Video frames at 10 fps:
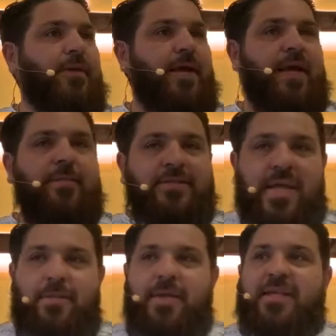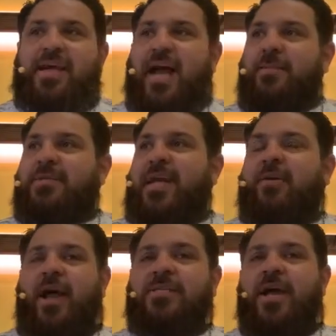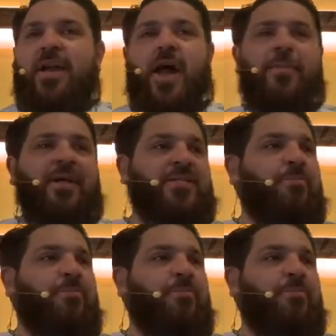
Imitate me as I imitate Christ. Not because